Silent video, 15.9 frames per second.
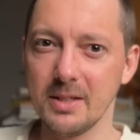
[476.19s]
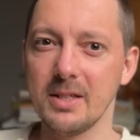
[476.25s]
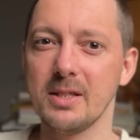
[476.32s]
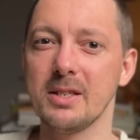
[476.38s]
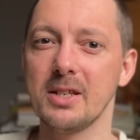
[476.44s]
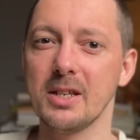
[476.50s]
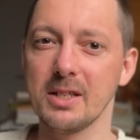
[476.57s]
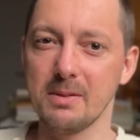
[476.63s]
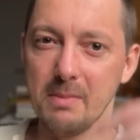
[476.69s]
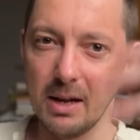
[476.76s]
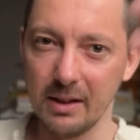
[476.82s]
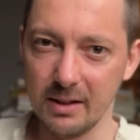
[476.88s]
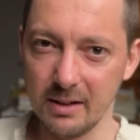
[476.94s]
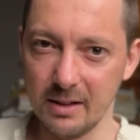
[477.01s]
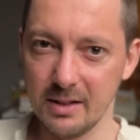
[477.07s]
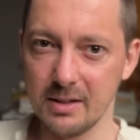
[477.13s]
it's just
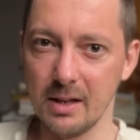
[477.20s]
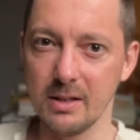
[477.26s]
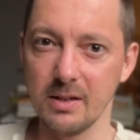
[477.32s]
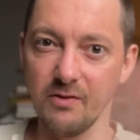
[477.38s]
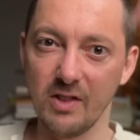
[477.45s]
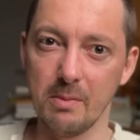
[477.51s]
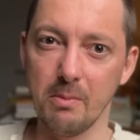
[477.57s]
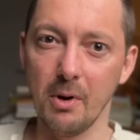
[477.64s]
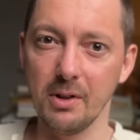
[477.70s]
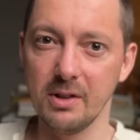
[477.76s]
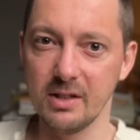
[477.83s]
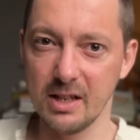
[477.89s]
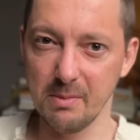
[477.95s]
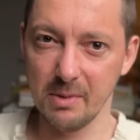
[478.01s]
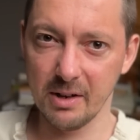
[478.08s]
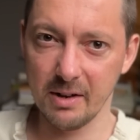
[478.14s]
meant in the sense of the modern
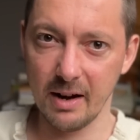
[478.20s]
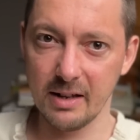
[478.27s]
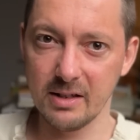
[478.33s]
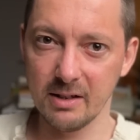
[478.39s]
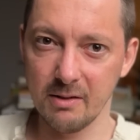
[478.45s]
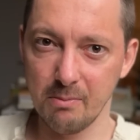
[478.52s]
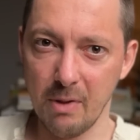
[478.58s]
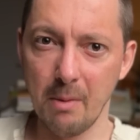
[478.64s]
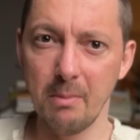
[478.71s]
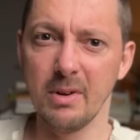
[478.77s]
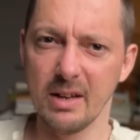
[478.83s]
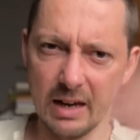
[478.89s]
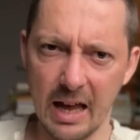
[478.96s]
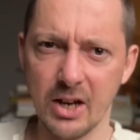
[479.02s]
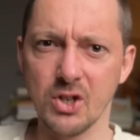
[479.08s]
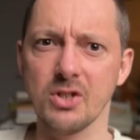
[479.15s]
democratic republic,
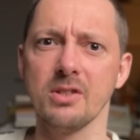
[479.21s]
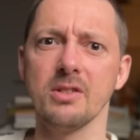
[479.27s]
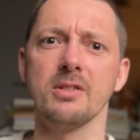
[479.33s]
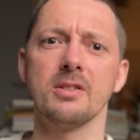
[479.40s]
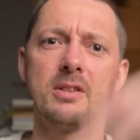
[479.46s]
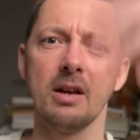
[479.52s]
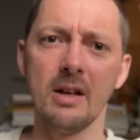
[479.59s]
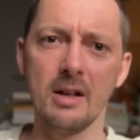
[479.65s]
elections,